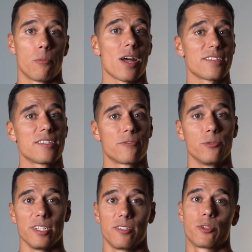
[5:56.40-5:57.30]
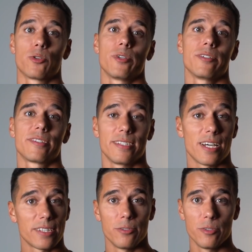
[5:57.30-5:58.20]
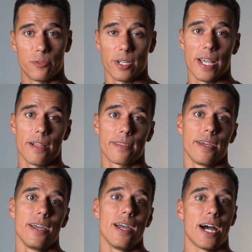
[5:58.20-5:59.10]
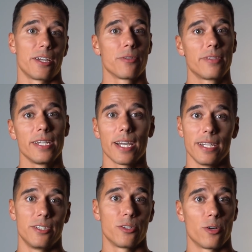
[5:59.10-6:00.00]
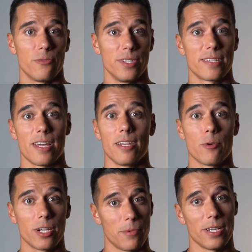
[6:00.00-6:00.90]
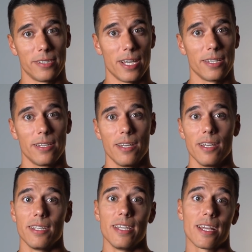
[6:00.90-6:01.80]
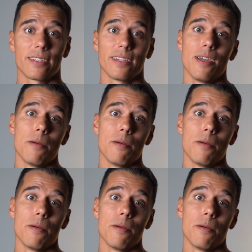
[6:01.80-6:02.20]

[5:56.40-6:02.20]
Processed food is notoriously not good for health. I don't think I need to convince anyone about that, yet